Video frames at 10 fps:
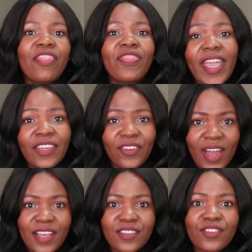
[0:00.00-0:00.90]
Thank you
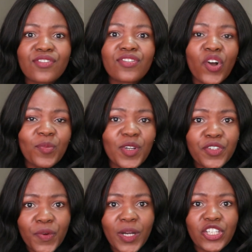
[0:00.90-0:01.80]
guys so
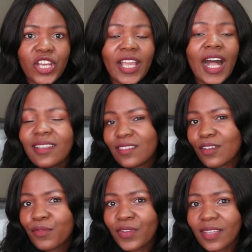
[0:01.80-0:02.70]
much for watching. Please
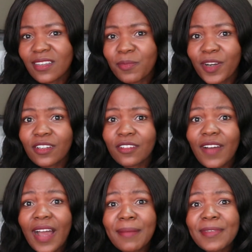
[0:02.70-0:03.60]
don't forget to spread good
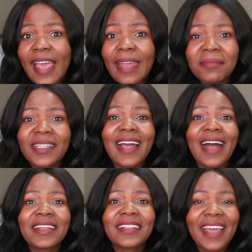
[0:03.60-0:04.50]
vibes and be
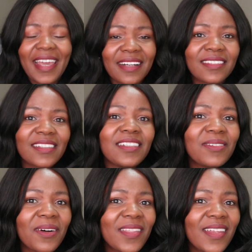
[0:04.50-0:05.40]
kind, and I'll see
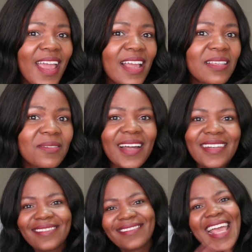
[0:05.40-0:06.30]
you on the next
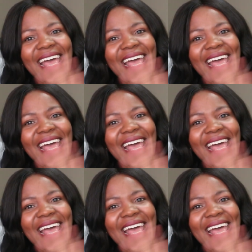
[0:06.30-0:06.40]
one.